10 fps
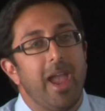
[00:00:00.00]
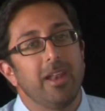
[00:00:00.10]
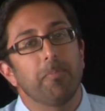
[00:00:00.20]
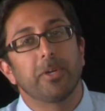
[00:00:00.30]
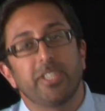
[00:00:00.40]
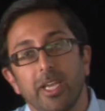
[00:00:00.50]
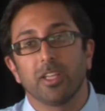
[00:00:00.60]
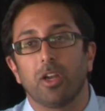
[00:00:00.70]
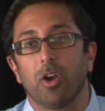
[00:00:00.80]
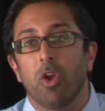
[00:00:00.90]
And in
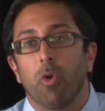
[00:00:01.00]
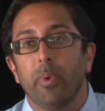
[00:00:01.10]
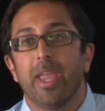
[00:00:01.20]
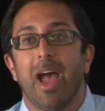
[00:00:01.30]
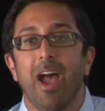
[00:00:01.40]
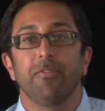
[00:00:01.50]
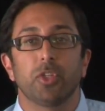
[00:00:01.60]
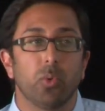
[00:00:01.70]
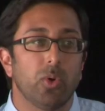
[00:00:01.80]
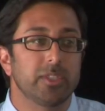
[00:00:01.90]
particular, we have
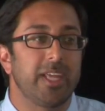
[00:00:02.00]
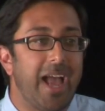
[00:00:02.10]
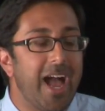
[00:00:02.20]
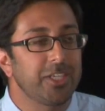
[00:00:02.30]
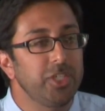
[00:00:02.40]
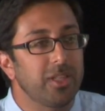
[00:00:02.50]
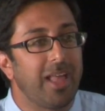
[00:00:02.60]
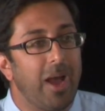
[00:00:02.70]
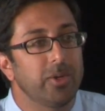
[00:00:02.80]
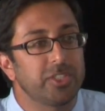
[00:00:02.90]
tools that actually
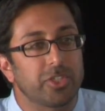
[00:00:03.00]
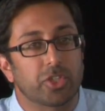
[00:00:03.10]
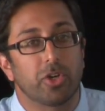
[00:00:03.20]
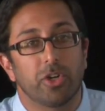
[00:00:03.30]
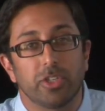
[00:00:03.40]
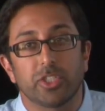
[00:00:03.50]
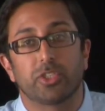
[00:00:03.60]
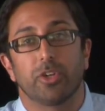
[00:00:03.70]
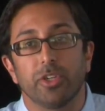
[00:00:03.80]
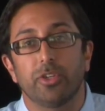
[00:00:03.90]
allow us to turn
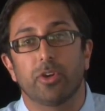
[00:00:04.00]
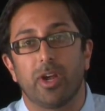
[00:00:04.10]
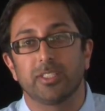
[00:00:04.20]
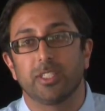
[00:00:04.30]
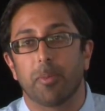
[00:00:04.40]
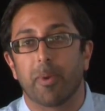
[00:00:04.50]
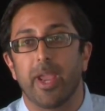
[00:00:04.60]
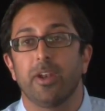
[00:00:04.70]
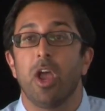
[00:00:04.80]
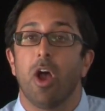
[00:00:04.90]
certain neurons in the
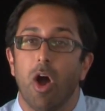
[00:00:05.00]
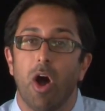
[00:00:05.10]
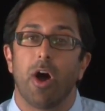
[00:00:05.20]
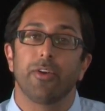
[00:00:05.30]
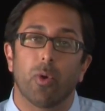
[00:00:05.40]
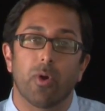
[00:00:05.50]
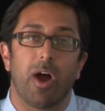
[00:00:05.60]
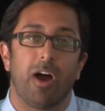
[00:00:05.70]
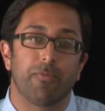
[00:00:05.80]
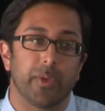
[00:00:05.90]
brain on or
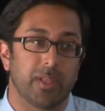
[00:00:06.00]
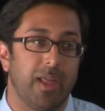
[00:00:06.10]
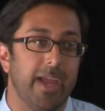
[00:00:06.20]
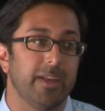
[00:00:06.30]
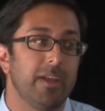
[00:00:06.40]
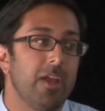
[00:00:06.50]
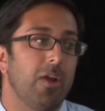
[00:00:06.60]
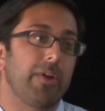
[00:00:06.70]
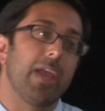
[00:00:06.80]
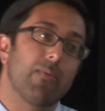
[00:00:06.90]
off with light.
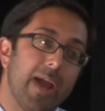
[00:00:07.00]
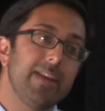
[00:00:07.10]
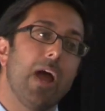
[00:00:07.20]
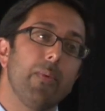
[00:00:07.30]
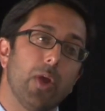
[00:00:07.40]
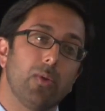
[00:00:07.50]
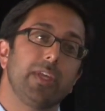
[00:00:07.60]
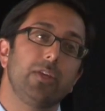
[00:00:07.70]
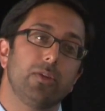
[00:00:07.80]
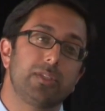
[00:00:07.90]
Okay, and right now we
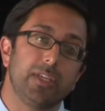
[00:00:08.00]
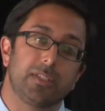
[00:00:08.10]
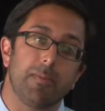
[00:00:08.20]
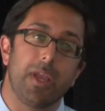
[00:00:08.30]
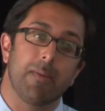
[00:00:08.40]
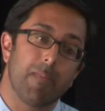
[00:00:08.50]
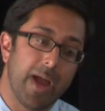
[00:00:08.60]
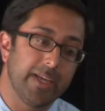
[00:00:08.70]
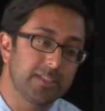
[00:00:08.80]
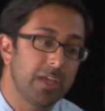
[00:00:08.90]
only use these in, in
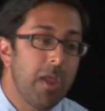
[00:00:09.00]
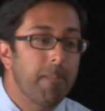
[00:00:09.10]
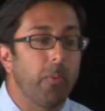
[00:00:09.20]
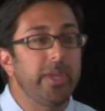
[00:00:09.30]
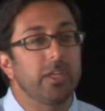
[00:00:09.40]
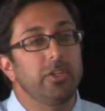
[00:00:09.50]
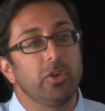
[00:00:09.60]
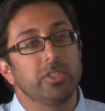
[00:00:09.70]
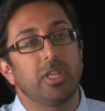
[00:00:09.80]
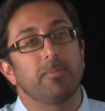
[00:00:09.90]
mice, but we can
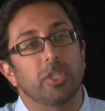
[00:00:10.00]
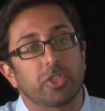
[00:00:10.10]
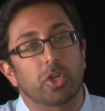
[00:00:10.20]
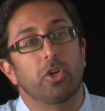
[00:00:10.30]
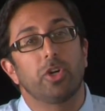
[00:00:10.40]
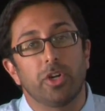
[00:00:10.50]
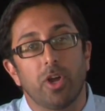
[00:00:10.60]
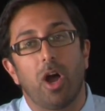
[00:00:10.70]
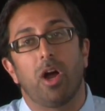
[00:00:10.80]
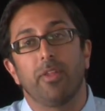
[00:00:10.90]
use them to
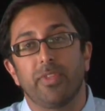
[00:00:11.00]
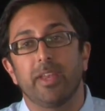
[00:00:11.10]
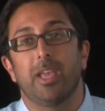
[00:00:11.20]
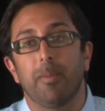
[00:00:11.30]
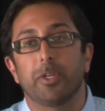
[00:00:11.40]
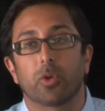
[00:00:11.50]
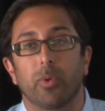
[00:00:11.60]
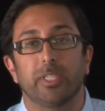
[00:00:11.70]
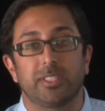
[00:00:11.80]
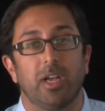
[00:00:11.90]
turn on the
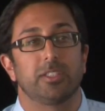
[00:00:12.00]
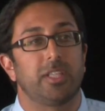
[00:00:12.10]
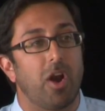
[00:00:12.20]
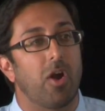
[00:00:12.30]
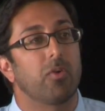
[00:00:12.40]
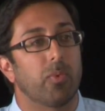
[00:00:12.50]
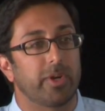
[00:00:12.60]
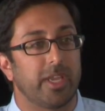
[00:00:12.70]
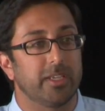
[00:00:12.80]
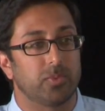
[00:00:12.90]
inhibitory cells that aren't
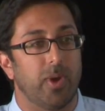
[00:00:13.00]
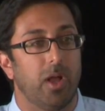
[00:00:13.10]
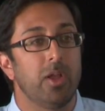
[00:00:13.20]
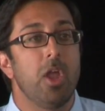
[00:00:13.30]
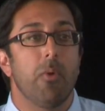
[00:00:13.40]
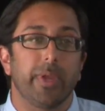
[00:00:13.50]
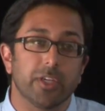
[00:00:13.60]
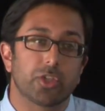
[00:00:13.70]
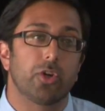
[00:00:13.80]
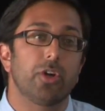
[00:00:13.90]
working as well. We
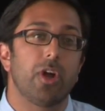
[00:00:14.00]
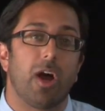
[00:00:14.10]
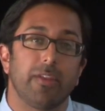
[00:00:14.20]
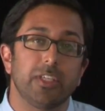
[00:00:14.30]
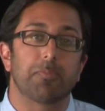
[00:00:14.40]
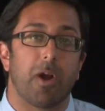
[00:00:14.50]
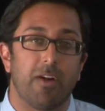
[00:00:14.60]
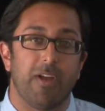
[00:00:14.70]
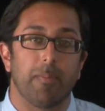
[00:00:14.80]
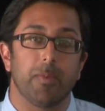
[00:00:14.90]
can turn on these
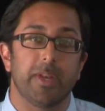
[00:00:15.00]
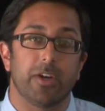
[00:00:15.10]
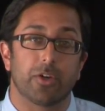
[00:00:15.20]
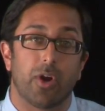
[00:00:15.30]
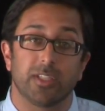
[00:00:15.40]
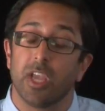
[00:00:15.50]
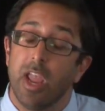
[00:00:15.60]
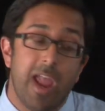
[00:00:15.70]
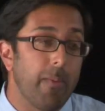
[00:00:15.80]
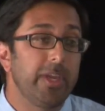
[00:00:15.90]
parvalbumin interneurons,
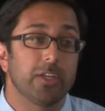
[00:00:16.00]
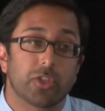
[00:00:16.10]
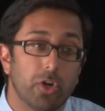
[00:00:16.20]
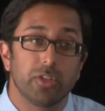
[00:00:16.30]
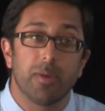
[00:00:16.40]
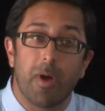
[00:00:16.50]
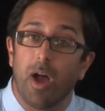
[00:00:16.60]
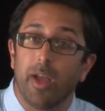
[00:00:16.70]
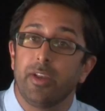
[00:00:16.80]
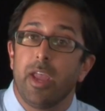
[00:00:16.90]
and we can turn them
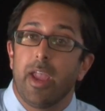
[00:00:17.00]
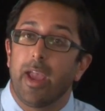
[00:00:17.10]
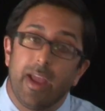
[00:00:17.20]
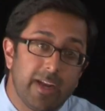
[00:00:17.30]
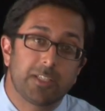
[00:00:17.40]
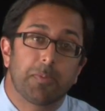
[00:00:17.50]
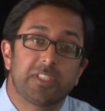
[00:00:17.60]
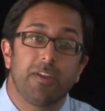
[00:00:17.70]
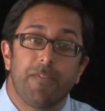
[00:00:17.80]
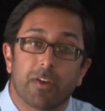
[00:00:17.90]
on at, at a
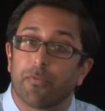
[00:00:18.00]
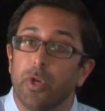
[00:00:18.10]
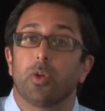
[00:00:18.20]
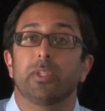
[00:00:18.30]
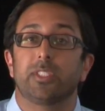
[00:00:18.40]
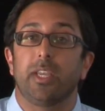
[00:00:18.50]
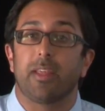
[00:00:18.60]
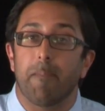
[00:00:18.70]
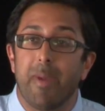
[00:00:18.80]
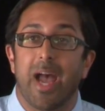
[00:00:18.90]
specific frequency
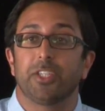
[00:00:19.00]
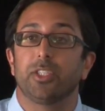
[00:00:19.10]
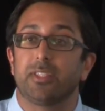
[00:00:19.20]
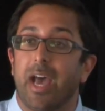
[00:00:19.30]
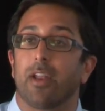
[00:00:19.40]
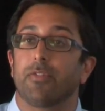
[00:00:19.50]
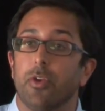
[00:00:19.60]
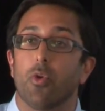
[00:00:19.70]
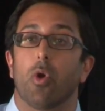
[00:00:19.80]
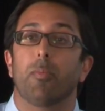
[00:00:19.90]
that matches that of
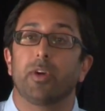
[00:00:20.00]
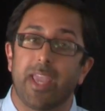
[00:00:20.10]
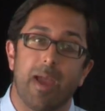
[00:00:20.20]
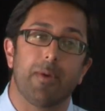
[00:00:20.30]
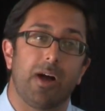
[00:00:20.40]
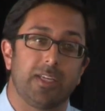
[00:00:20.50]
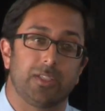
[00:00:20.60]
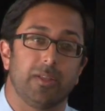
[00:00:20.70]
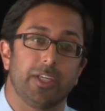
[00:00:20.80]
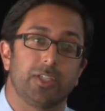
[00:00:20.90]
the normal gamma
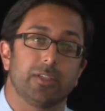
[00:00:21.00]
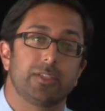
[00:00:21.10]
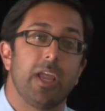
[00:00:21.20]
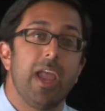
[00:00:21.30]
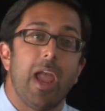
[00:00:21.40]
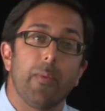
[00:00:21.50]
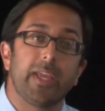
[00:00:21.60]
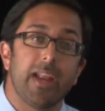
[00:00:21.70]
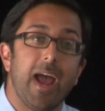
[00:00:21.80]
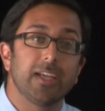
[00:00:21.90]
oscillations. And
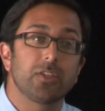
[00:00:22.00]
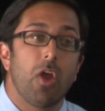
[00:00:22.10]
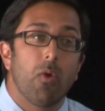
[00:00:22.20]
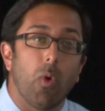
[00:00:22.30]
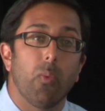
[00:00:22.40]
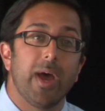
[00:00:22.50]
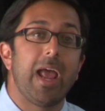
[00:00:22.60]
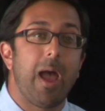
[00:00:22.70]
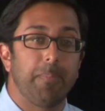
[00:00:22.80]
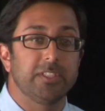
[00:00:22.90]
we can ask, well, what
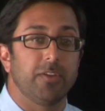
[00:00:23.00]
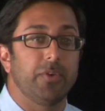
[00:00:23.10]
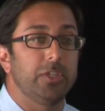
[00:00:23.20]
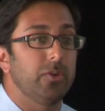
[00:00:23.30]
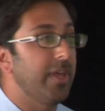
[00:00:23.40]
happens if we